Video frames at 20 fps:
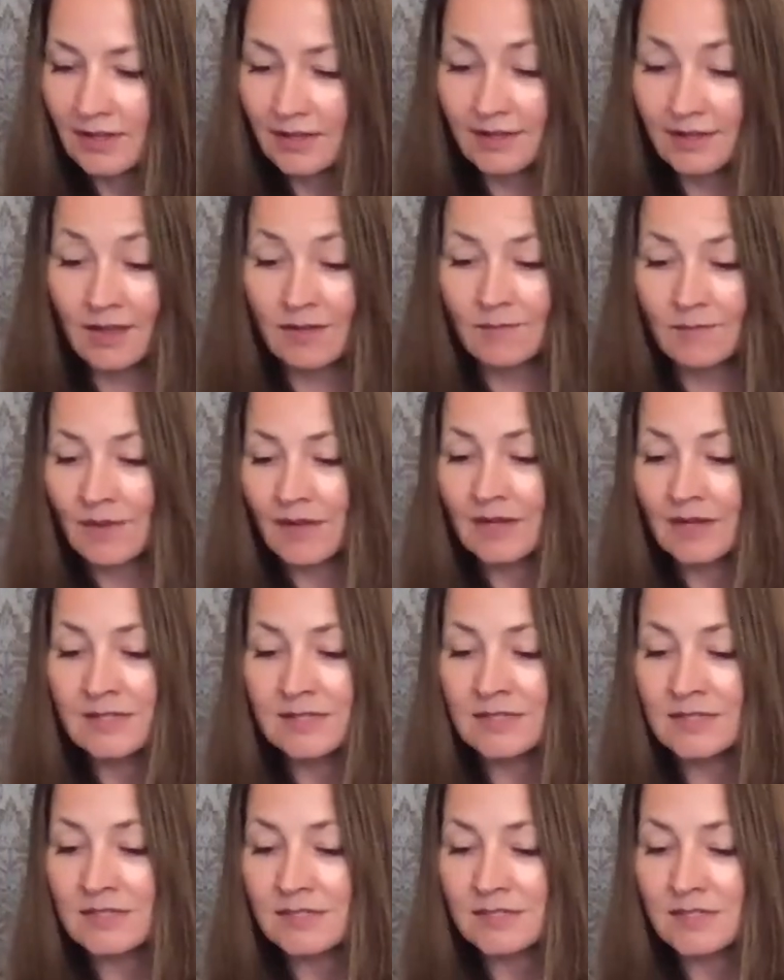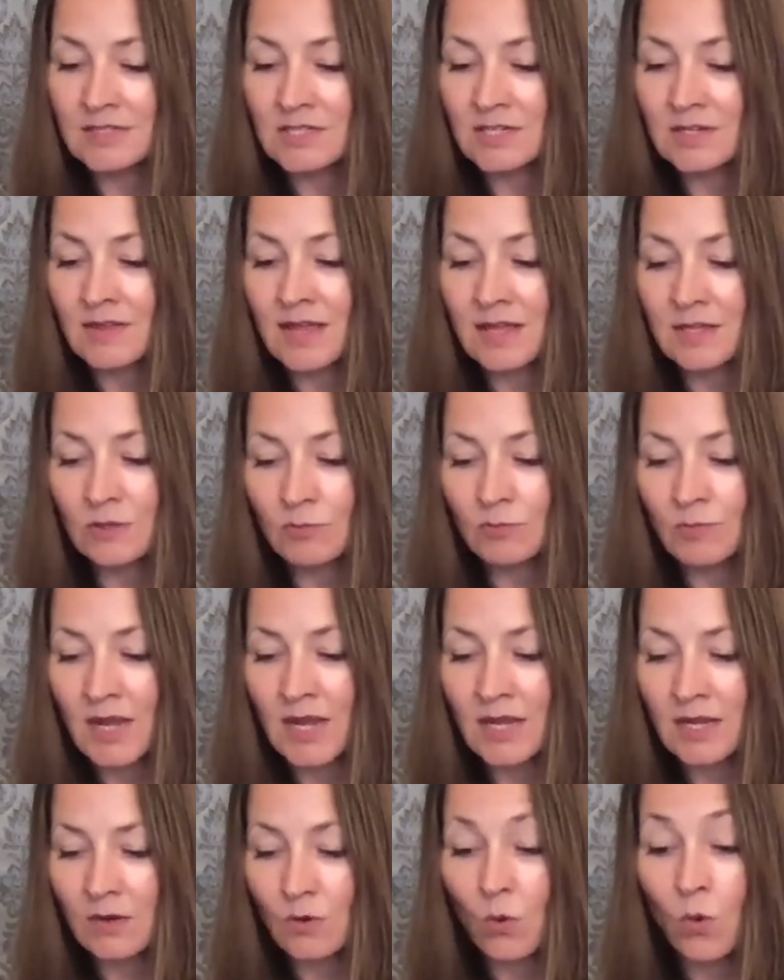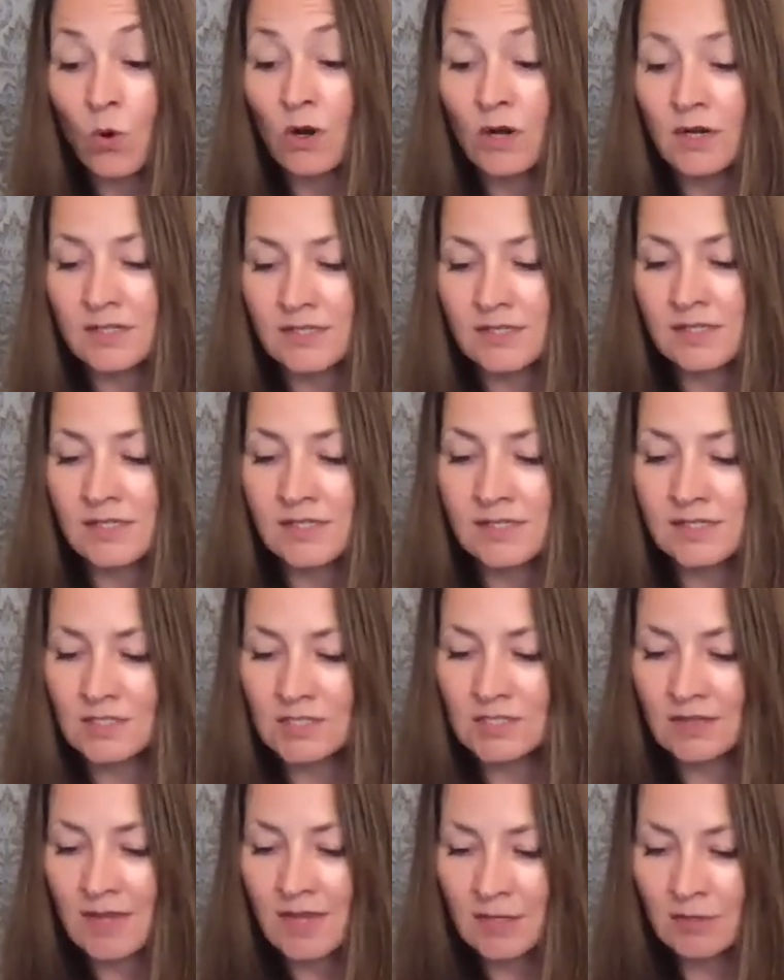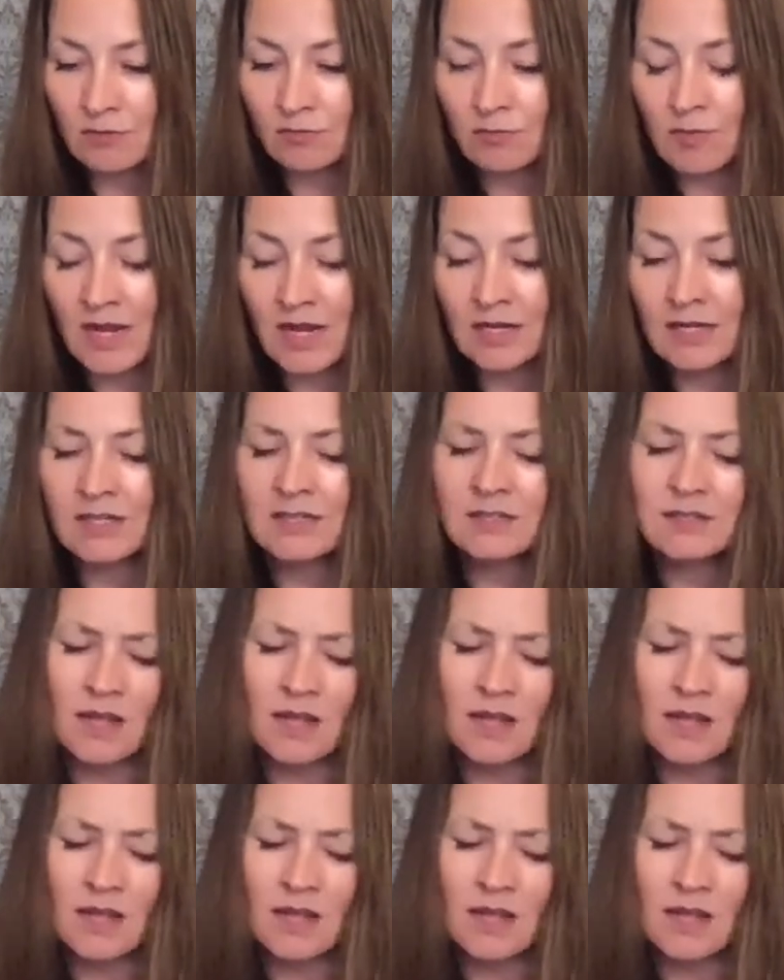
Yep. And it's a decision that you make, or it's a decision that you've made.